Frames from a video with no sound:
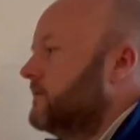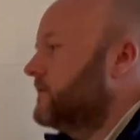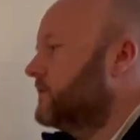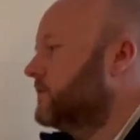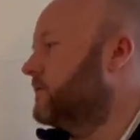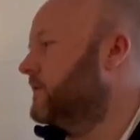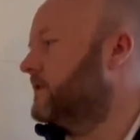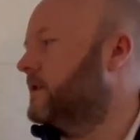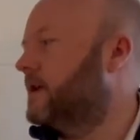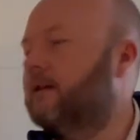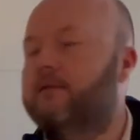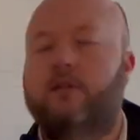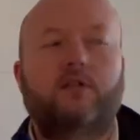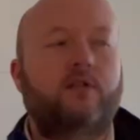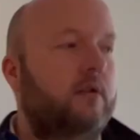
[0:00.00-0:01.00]
storage
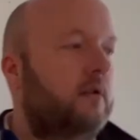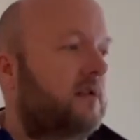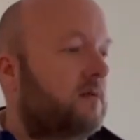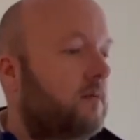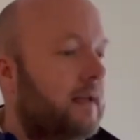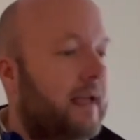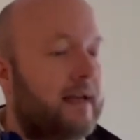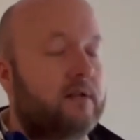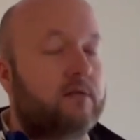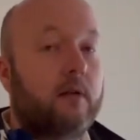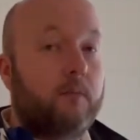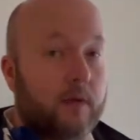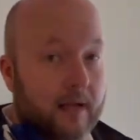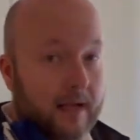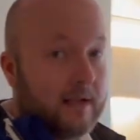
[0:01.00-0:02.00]
here in the junior suite
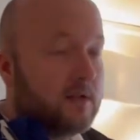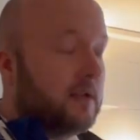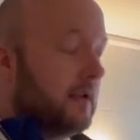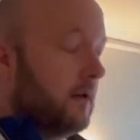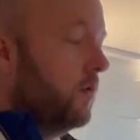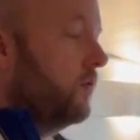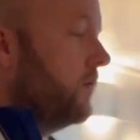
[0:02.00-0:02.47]
category, but actually all